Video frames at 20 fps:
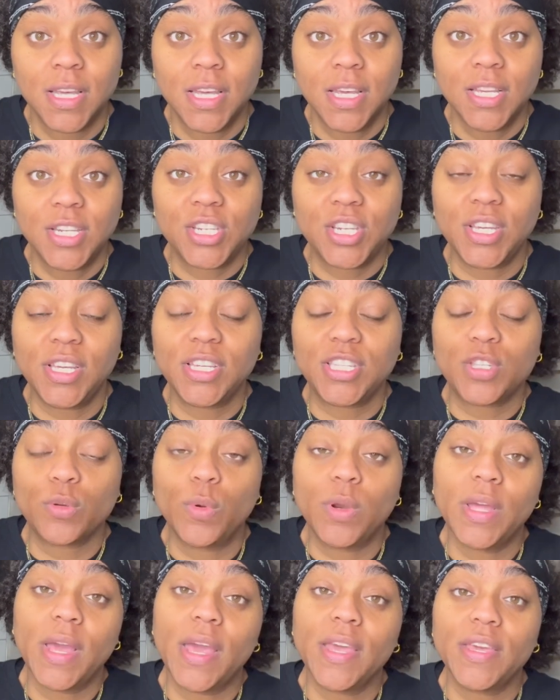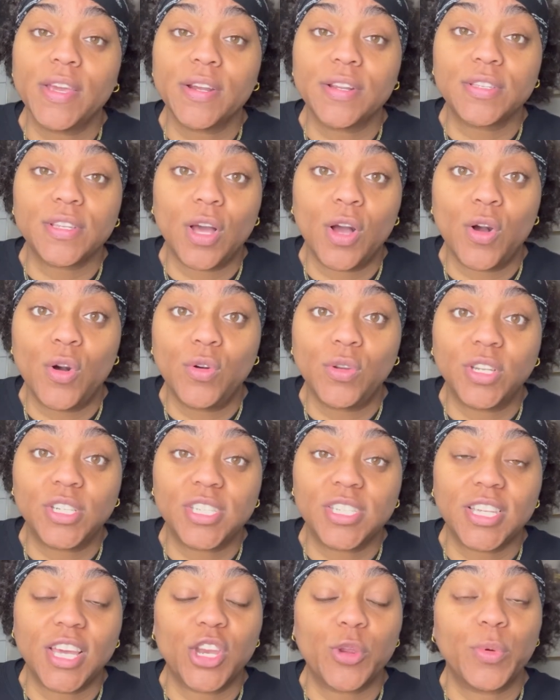She is 28 years old and
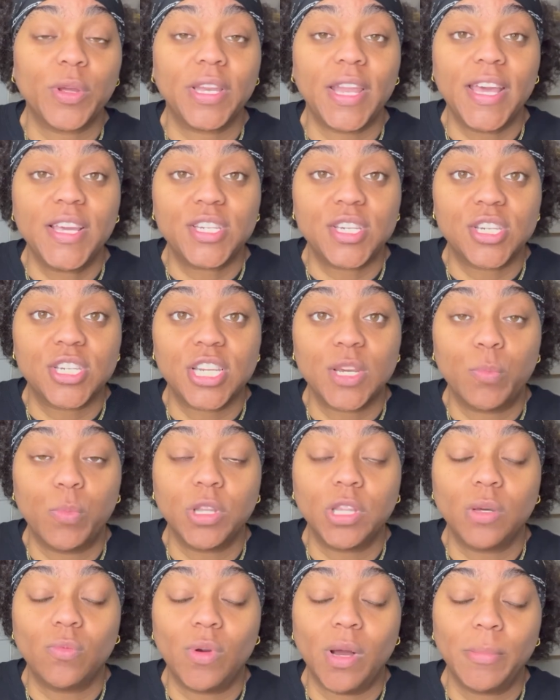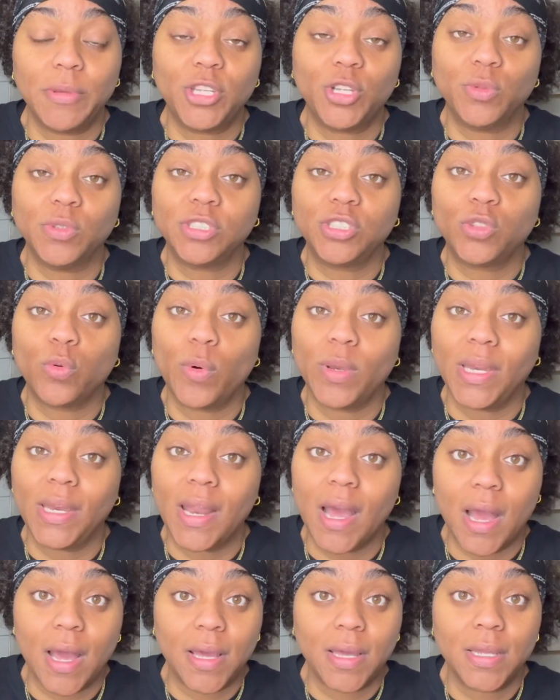she's in a relationship with a woman who is
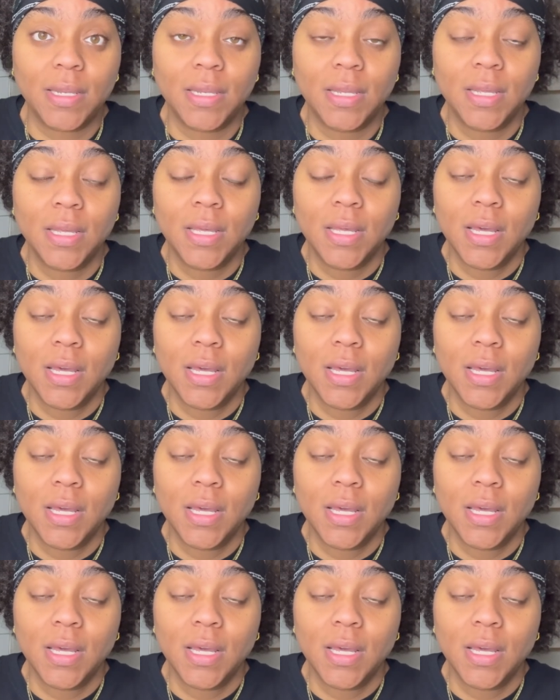29.